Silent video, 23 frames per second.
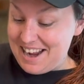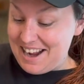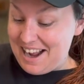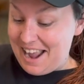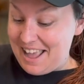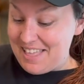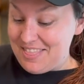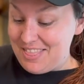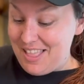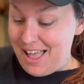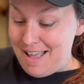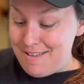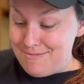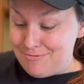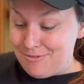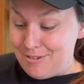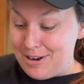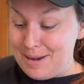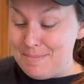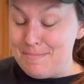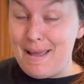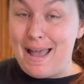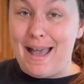I love
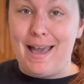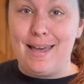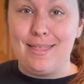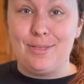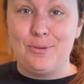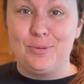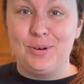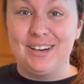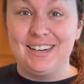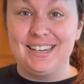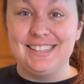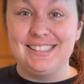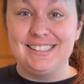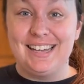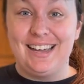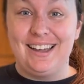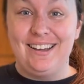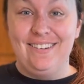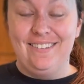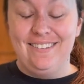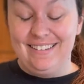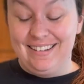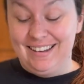when math works
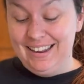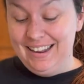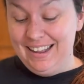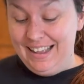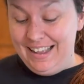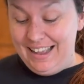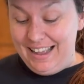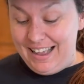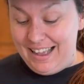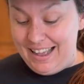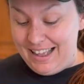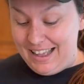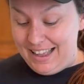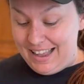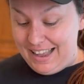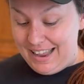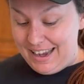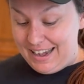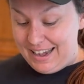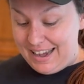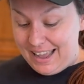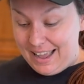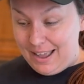out.
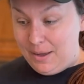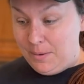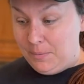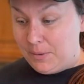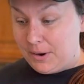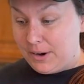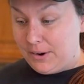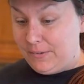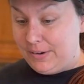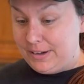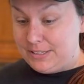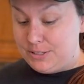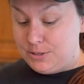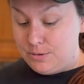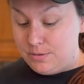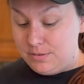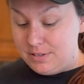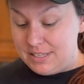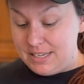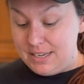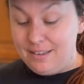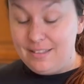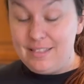And now we're going to
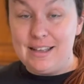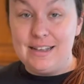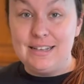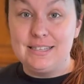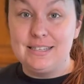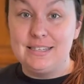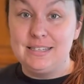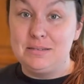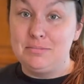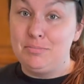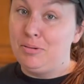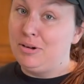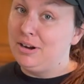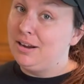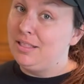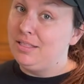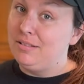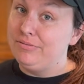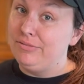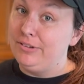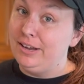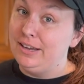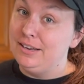seal this, put it in the
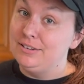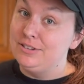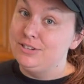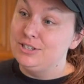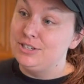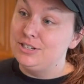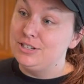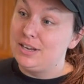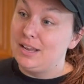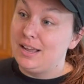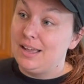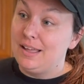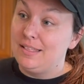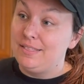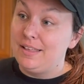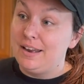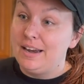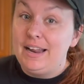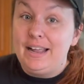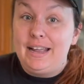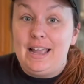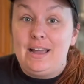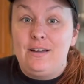fridge, and let it
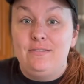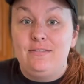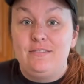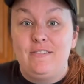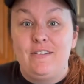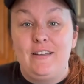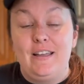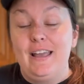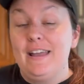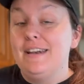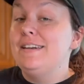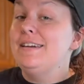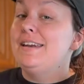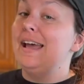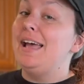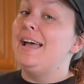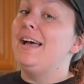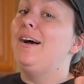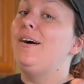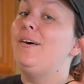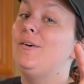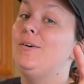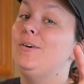hang out. And
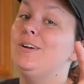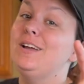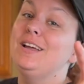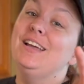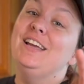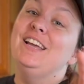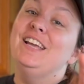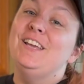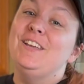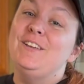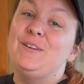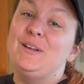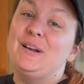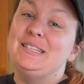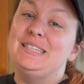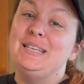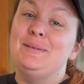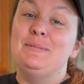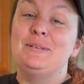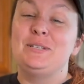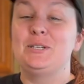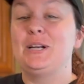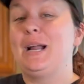now you just see
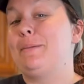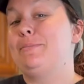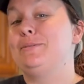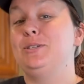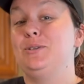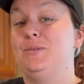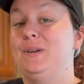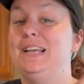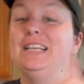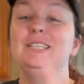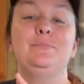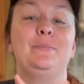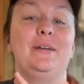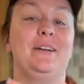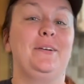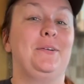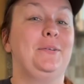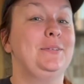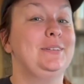Mr. Daps do his pickles.